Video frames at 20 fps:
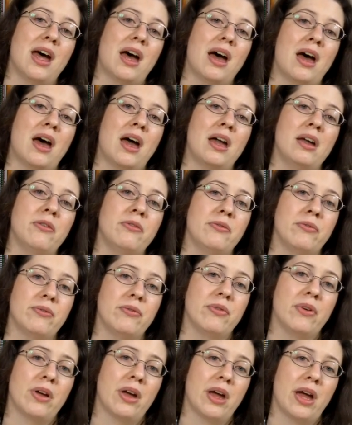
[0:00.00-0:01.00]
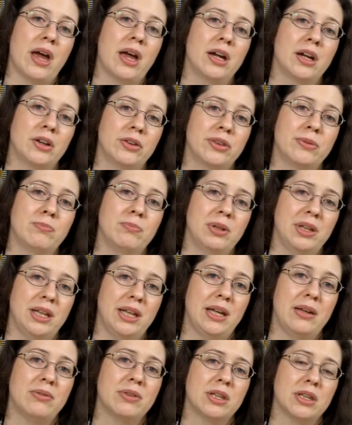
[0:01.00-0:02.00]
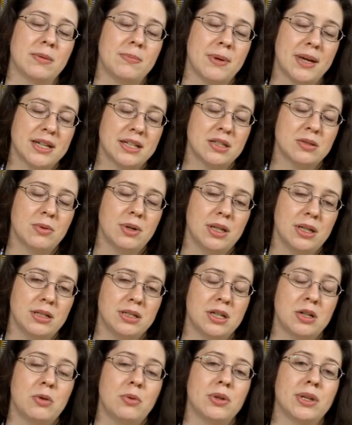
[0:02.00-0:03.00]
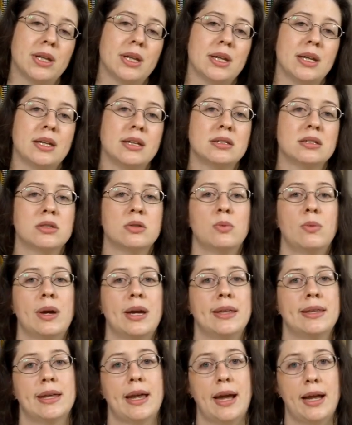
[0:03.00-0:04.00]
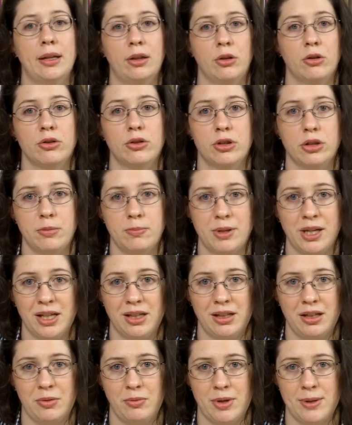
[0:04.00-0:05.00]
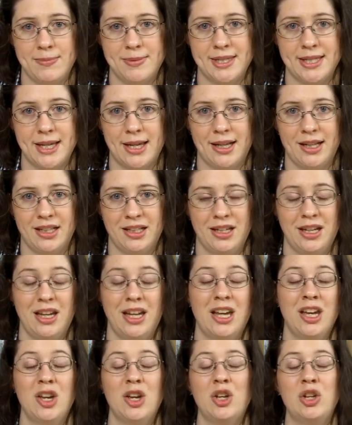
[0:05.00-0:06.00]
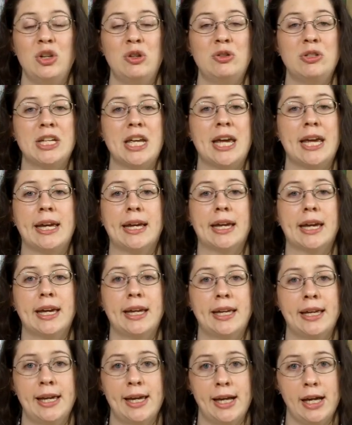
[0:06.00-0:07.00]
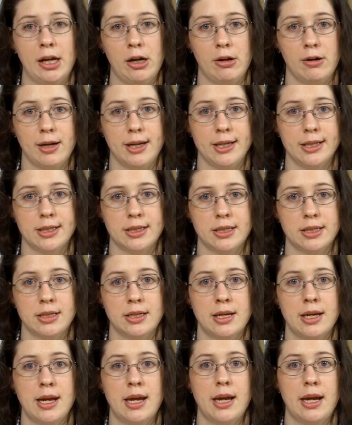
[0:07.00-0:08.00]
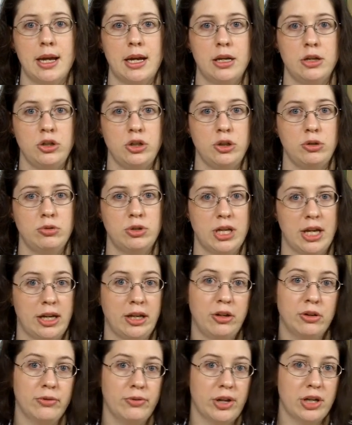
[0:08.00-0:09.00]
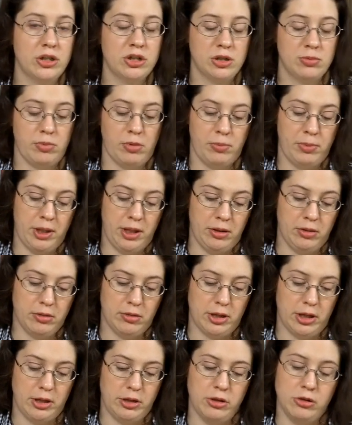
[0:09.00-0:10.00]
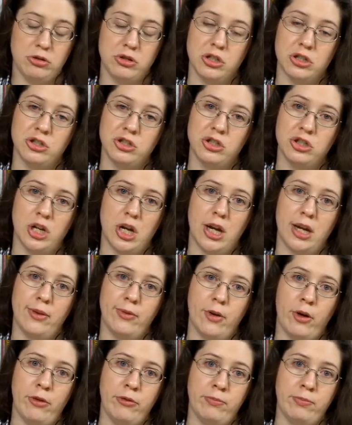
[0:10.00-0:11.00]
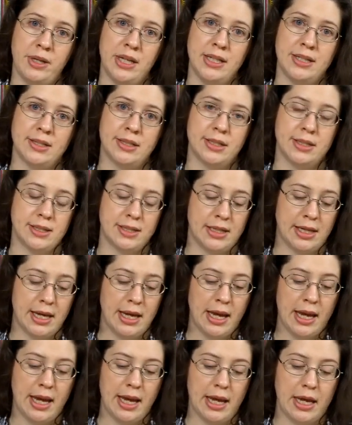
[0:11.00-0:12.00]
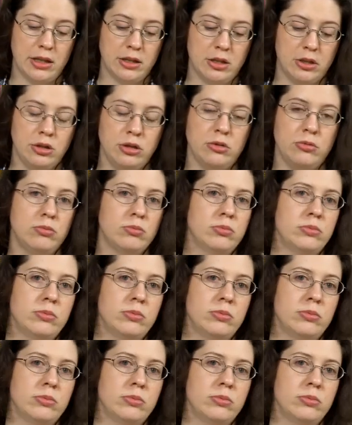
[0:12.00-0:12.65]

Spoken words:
I believe that the best way to deal with it is the way that I learned on the Pickl-It website. You take a carrot and you take your vegetable peeler and you just shave off pieces, and then you